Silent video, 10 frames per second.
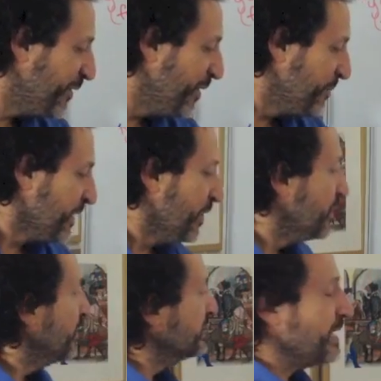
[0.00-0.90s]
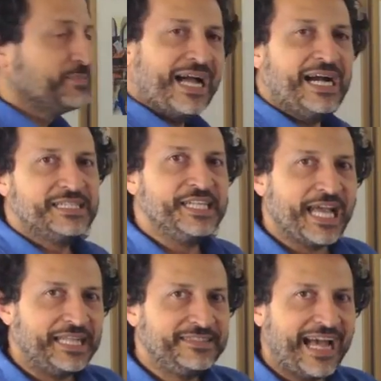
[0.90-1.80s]
were
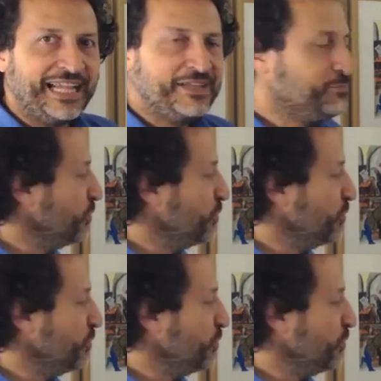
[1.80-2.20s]
subtitling an Italian